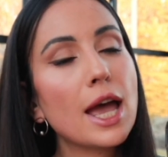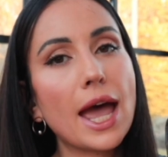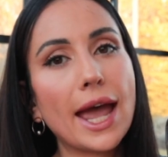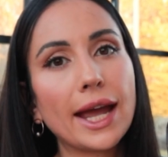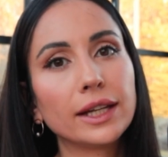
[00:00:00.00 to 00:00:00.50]

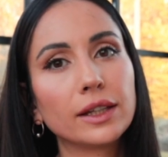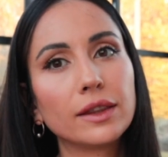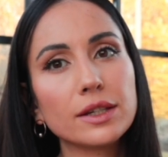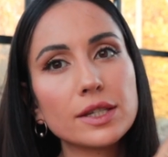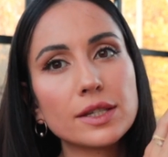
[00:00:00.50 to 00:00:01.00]
And
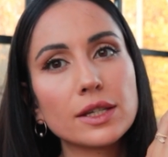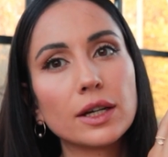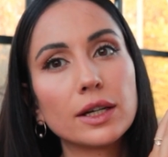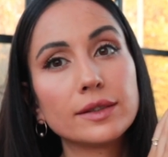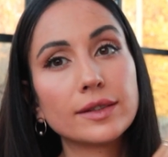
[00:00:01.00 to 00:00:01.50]
this
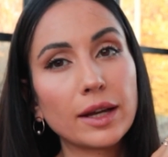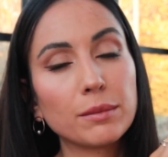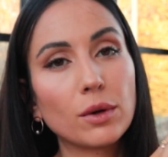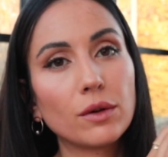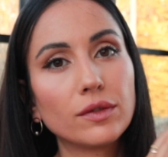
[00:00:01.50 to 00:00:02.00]

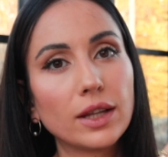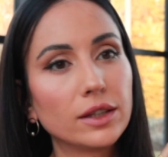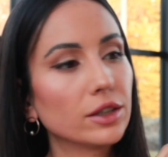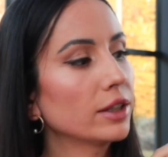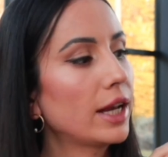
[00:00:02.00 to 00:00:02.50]
type of
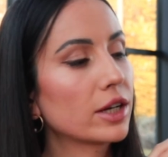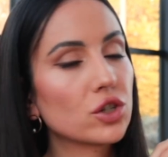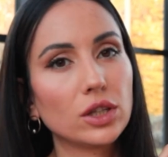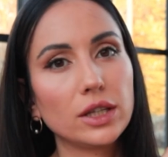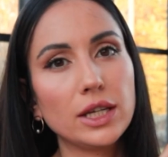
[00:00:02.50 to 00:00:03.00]
leather
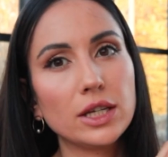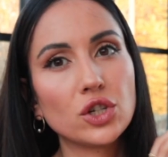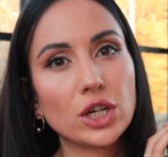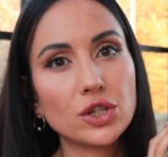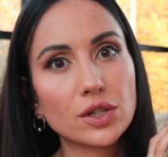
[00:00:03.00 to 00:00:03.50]
actually
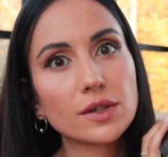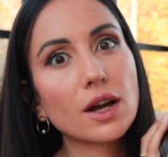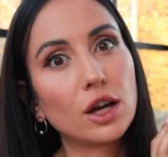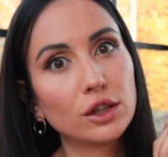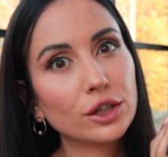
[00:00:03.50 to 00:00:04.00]
changes
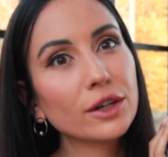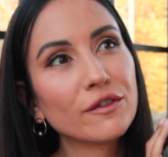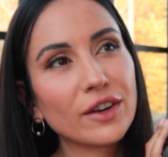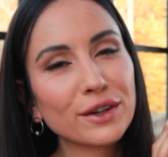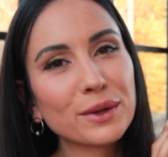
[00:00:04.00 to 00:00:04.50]
color
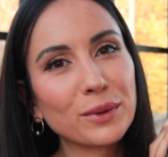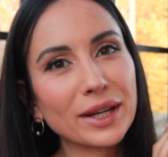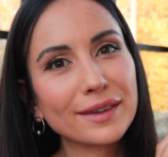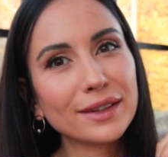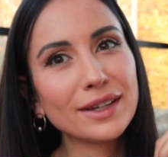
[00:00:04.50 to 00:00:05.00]
very
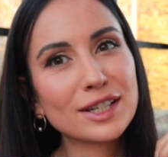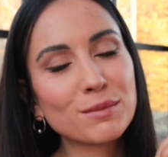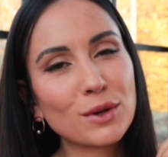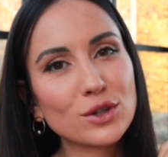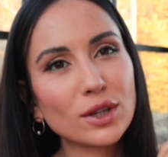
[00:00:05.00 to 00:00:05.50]
quickly,
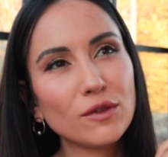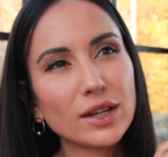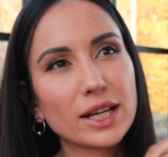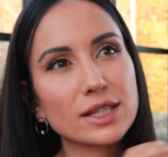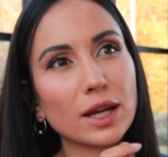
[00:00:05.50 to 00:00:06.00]
especially if
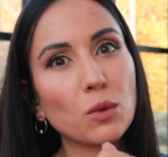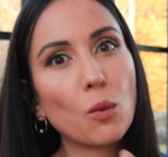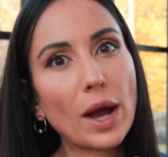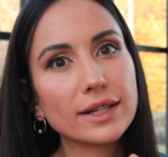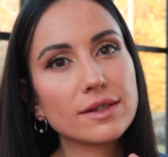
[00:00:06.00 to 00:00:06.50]
it gets like
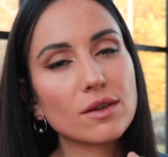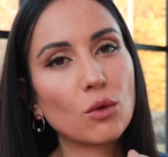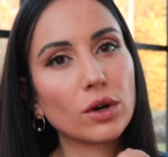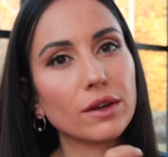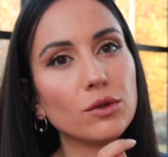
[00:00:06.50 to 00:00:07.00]
wet
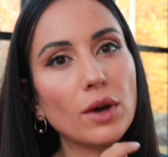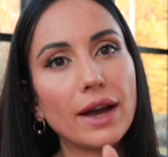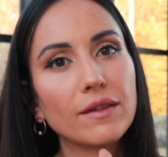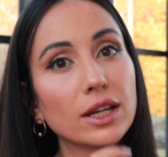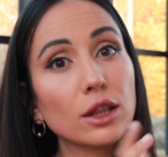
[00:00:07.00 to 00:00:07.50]
or if you
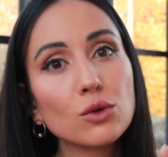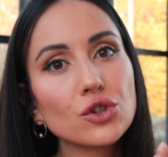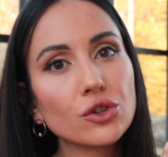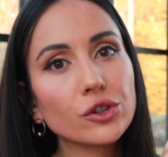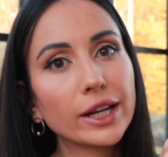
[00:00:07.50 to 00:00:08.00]
have any
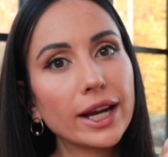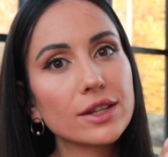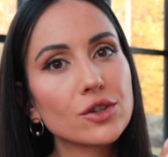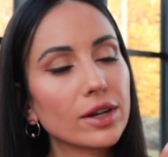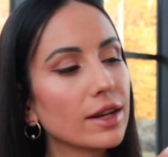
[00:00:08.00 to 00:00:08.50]
lotion on your
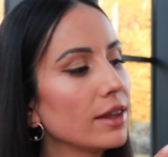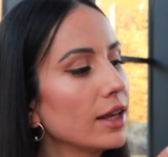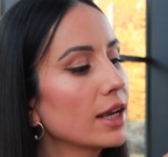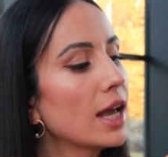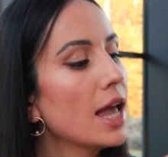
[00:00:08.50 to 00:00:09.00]
hands or
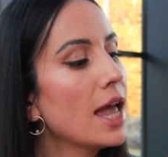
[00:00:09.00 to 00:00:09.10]
anything,